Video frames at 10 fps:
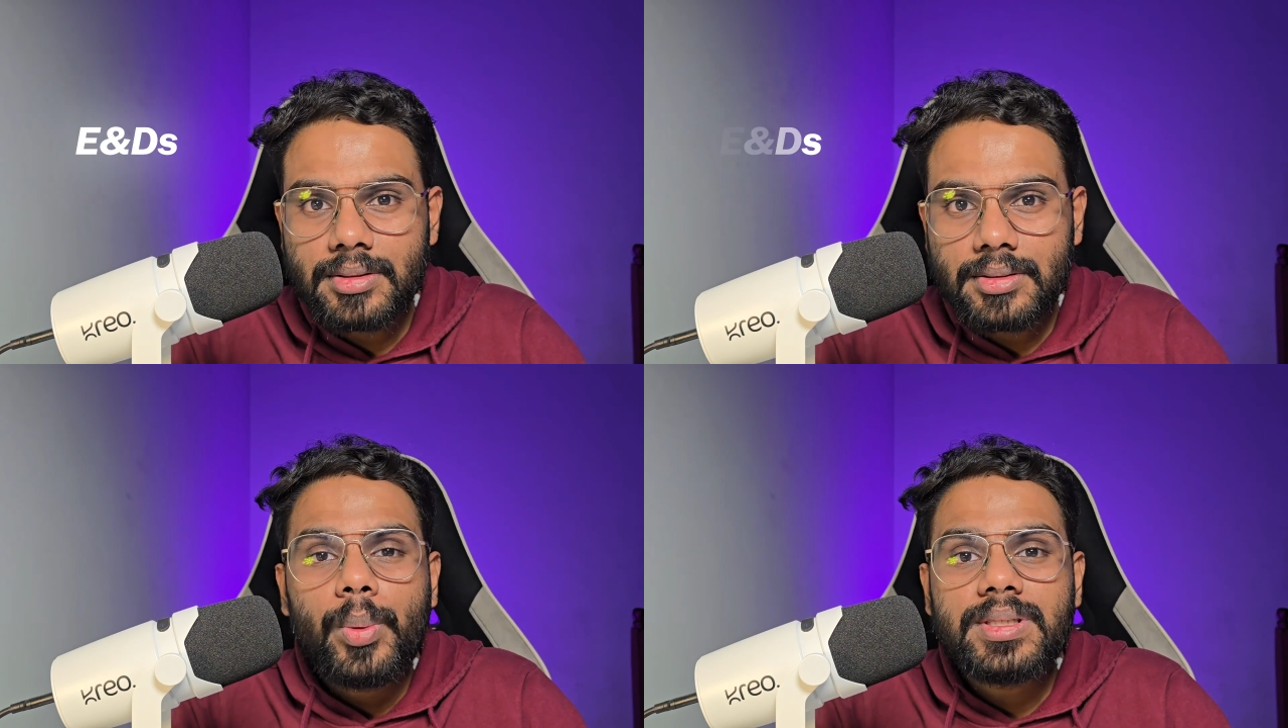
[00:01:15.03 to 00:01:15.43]

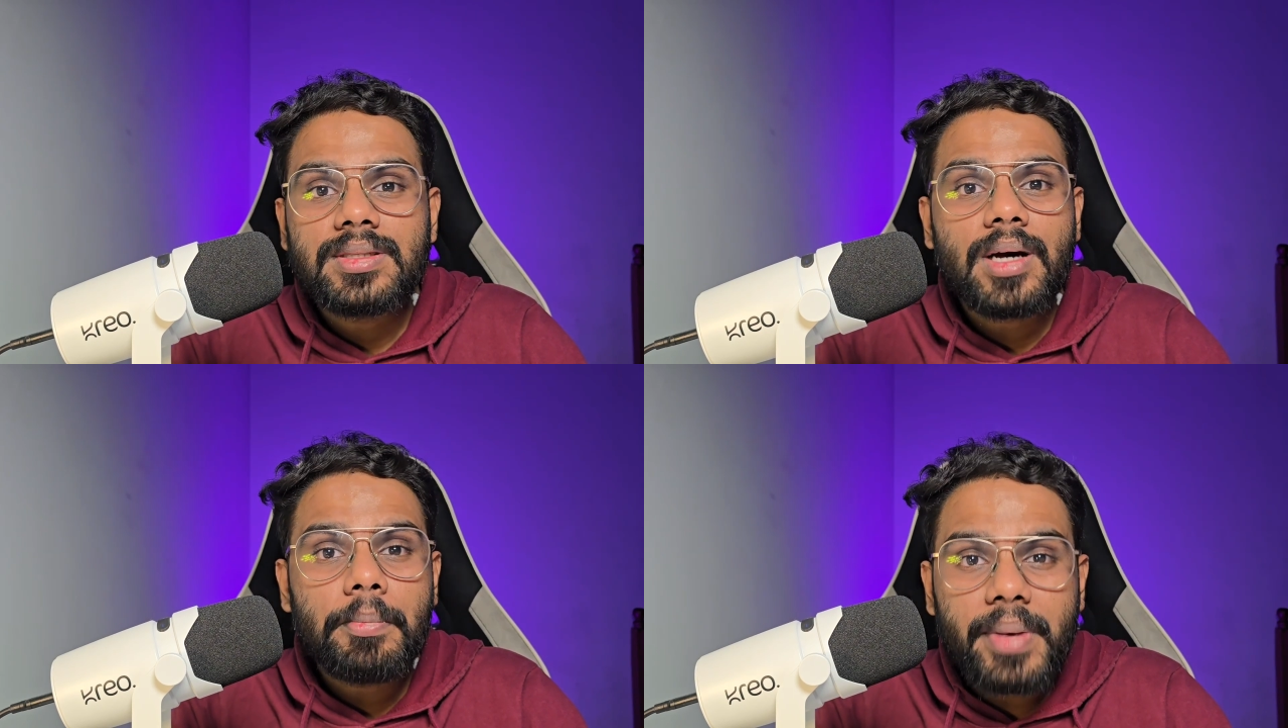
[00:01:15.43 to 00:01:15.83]
which is
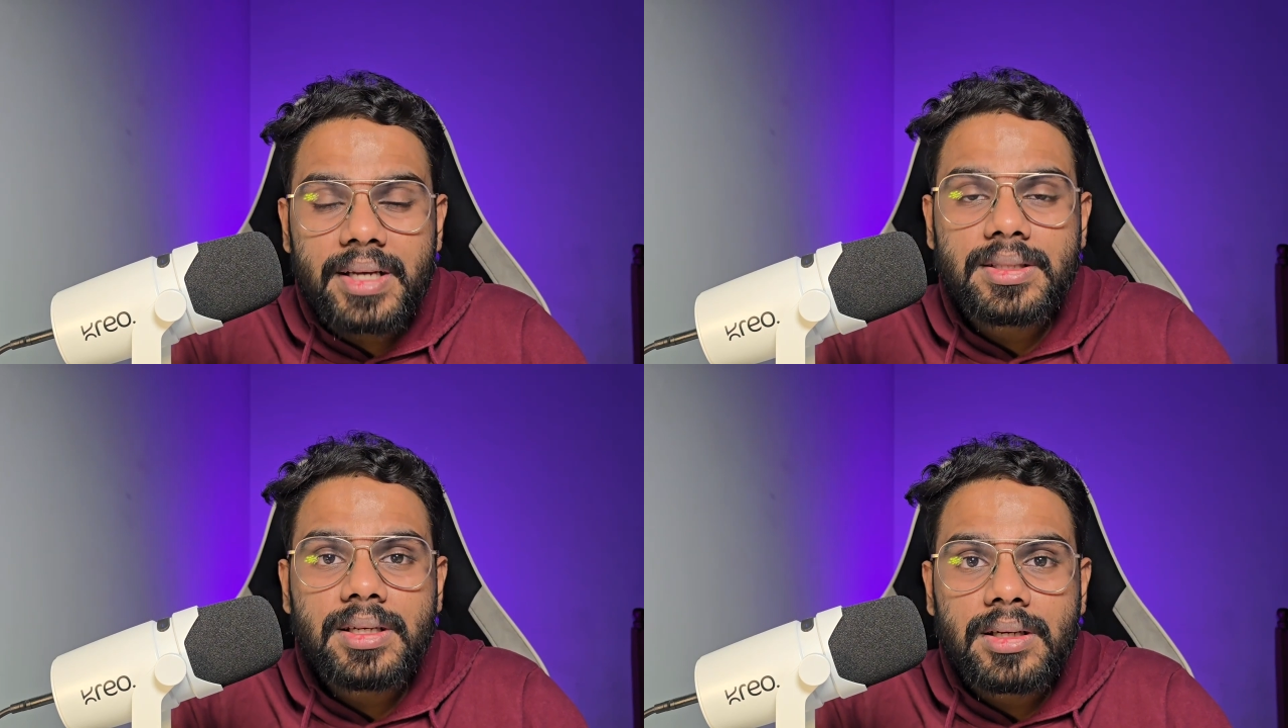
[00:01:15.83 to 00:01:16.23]

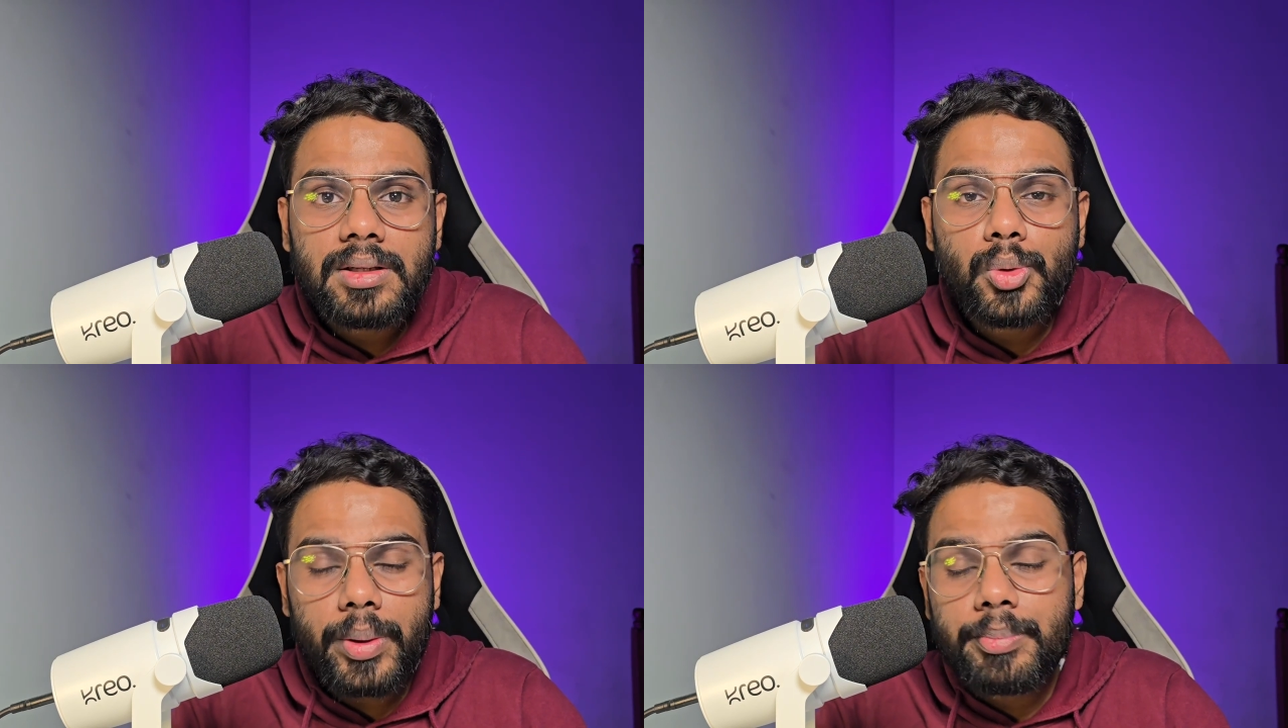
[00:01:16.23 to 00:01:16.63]
amazing
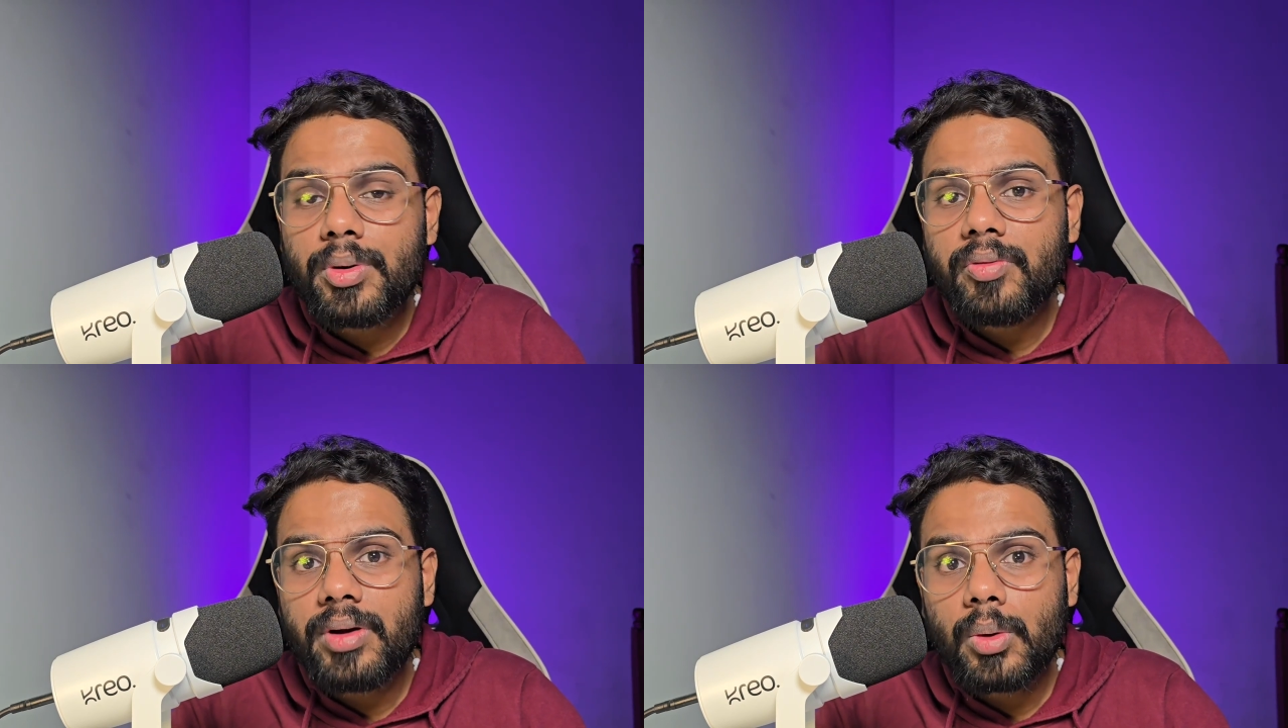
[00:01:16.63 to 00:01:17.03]
to
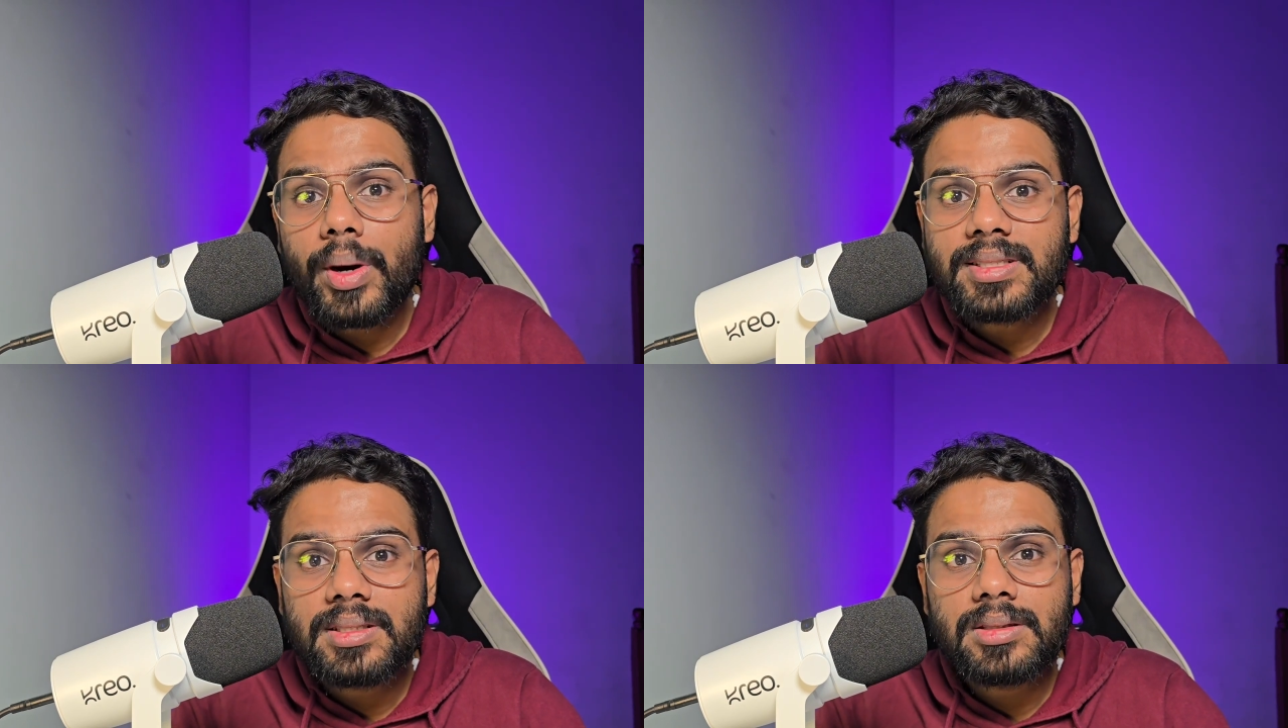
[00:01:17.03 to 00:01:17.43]
improve your
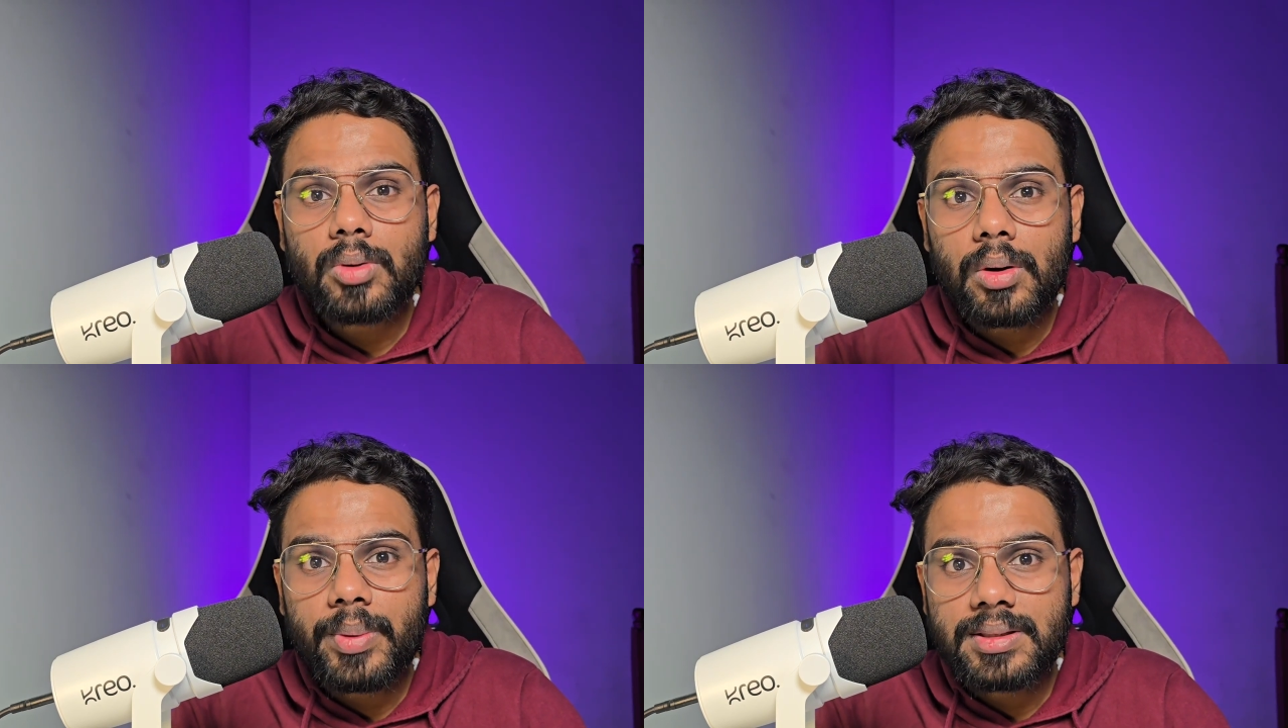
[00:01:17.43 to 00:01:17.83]
question
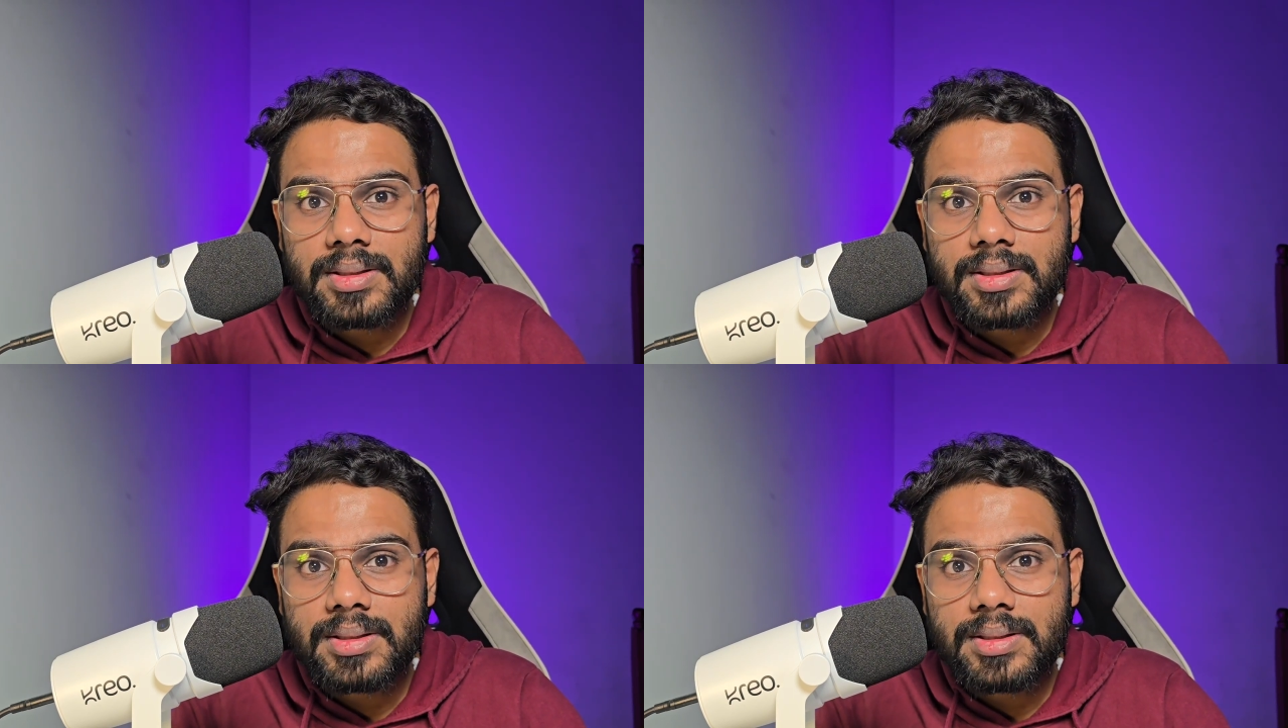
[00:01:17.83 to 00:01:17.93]
solving